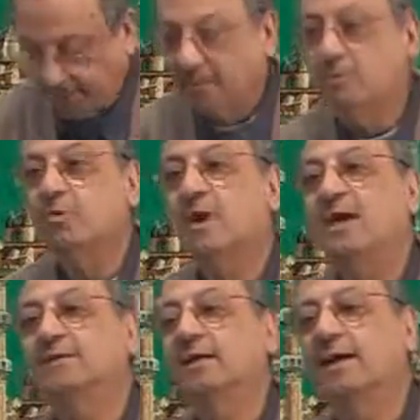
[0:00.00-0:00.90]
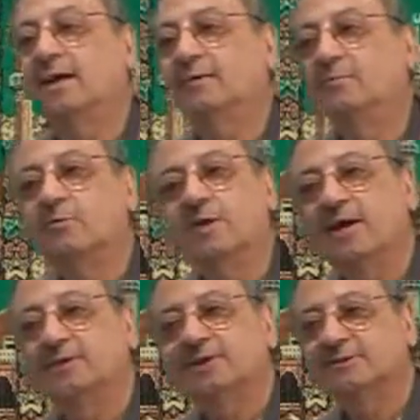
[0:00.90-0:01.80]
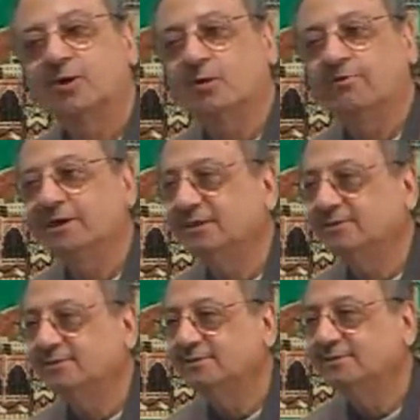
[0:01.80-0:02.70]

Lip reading: Munada. Munada is always